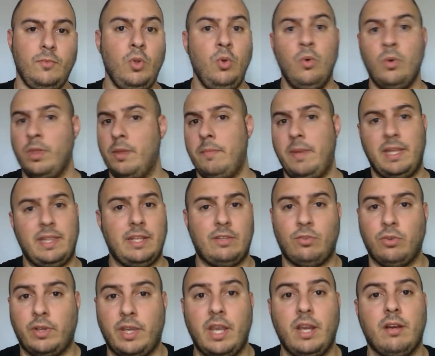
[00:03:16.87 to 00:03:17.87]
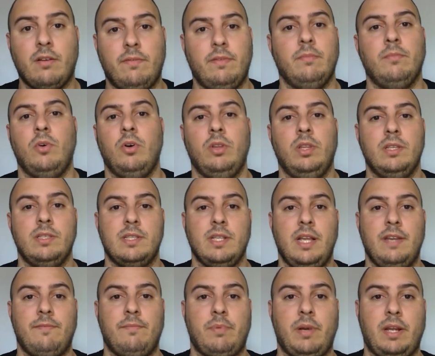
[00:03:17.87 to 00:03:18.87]
or the man that took care of him all his
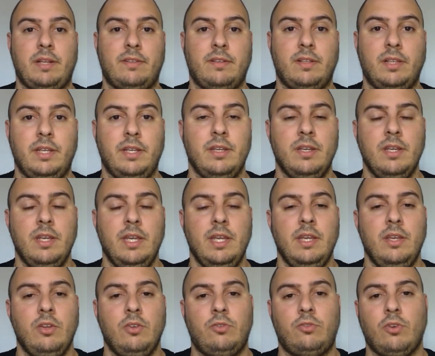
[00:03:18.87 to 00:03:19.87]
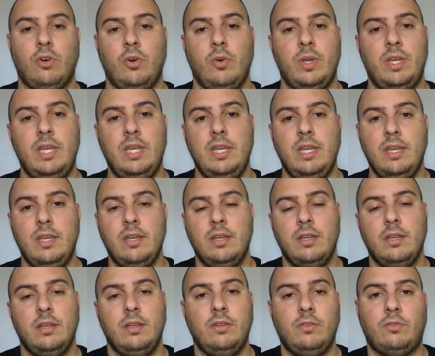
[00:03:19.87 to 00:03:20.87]
life practically. So
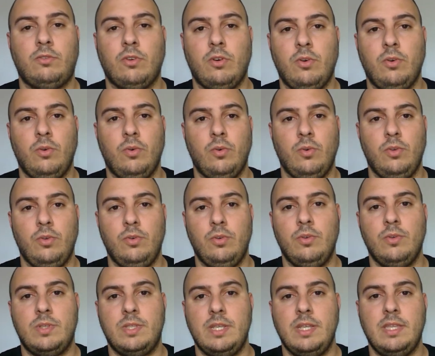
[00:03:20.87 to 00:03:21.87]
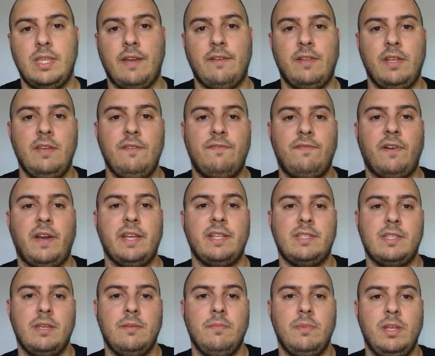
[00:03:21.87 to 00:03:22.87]
you see that he
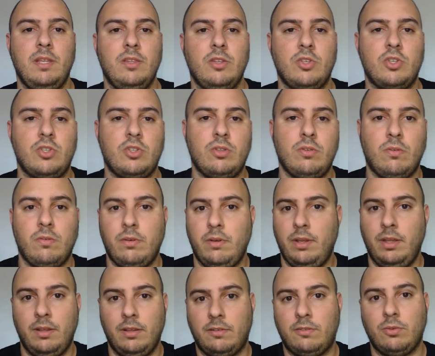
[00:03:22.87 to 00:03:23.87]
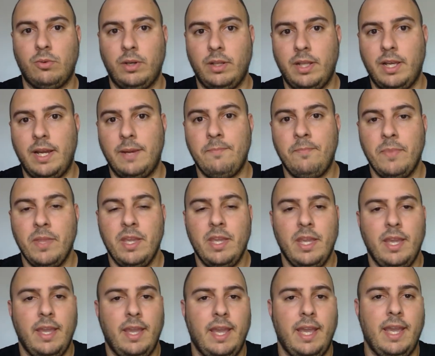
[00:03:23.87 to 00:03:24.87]
fights him in the storyline.
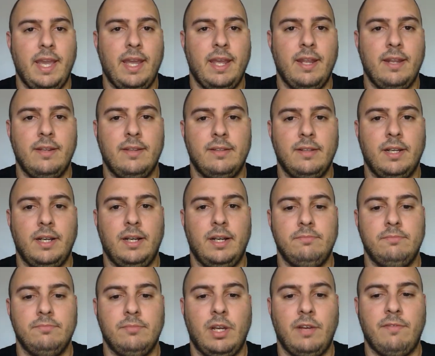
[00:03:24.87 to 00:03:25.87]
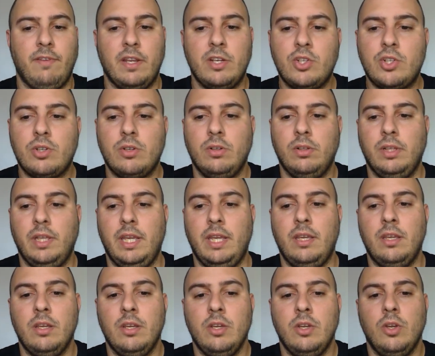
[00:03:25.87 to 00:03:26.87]
And
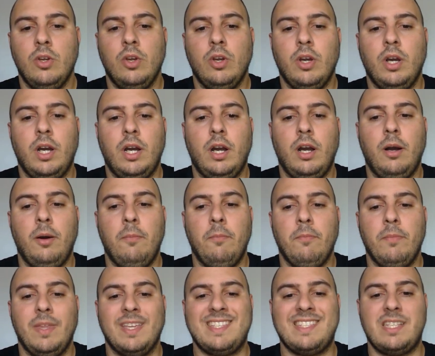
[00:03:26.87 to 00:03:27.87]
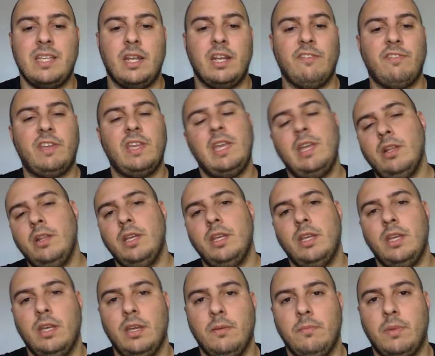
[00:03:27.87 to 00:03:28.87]
eventually, instead of killing
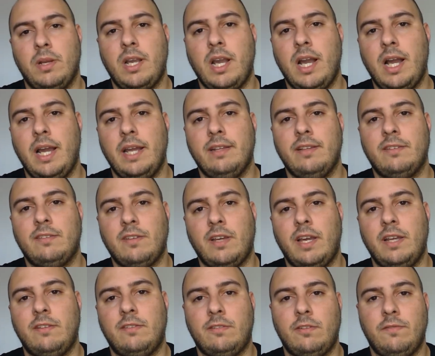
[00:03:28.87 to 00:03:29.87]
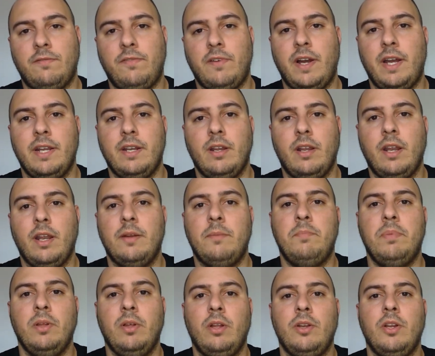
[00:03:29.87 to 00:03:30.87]
him, Kai decides to find
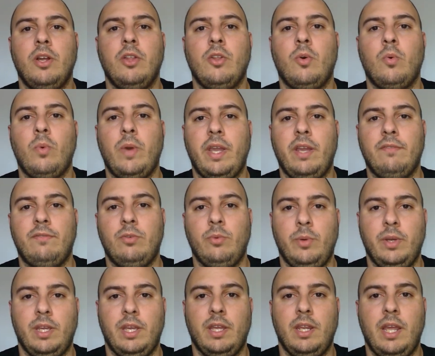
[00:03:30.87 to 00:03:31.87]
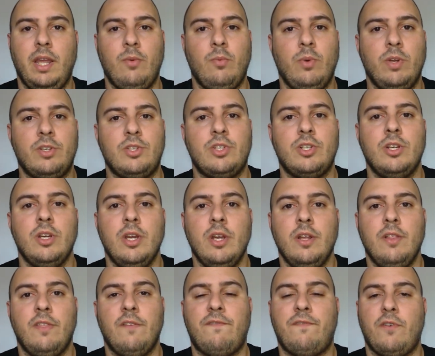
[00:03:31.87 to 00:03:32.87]
another way of doing it, in which
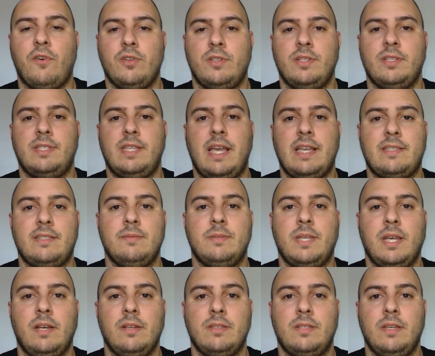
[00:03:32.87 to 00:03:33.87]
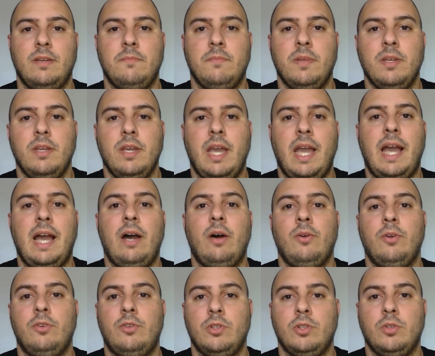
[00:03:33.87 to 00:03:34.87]
the first assassin tells him how
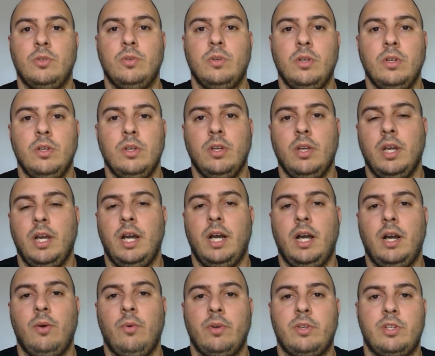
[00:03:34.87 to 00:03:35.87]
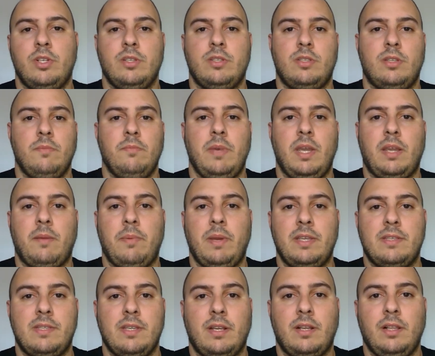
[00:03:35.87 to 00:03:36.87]
to do, which is to make
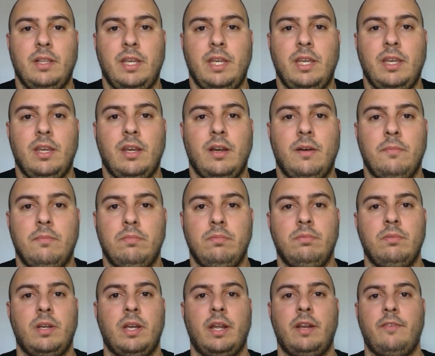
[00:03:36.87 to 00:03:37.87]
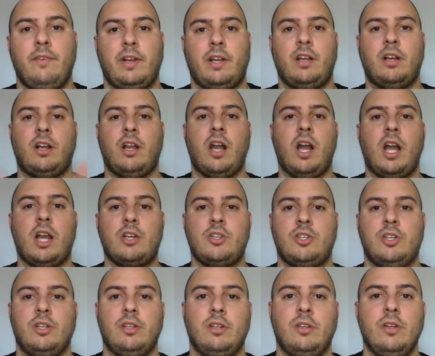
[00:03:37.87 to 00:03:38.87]
basically kind of a
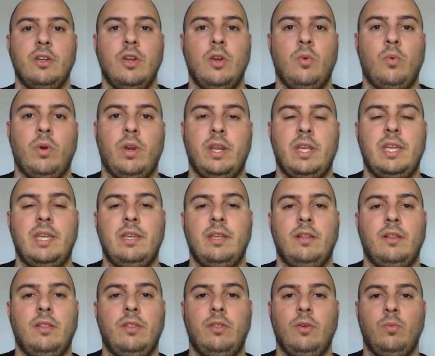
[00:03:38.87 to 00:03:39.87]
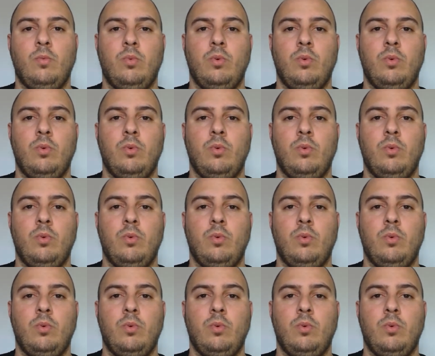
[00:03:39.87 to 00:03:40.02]
concoction where the